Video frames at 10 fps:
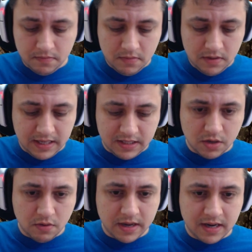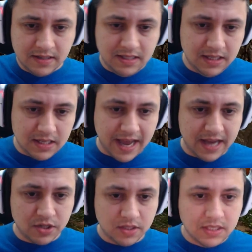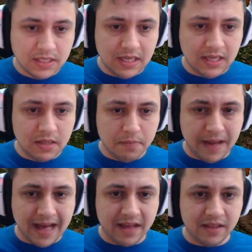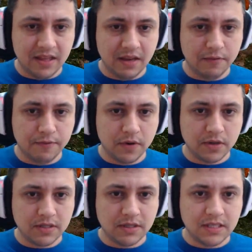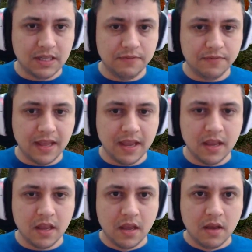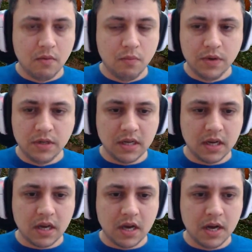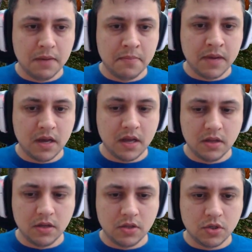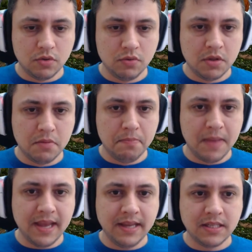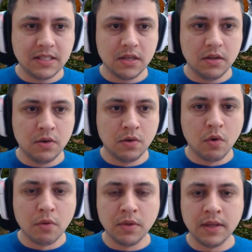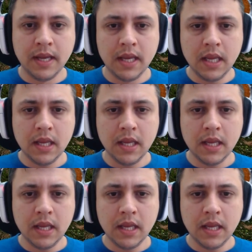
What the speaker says: Let's go ahead and detach and see the pathing first and see if they would come to the base normally.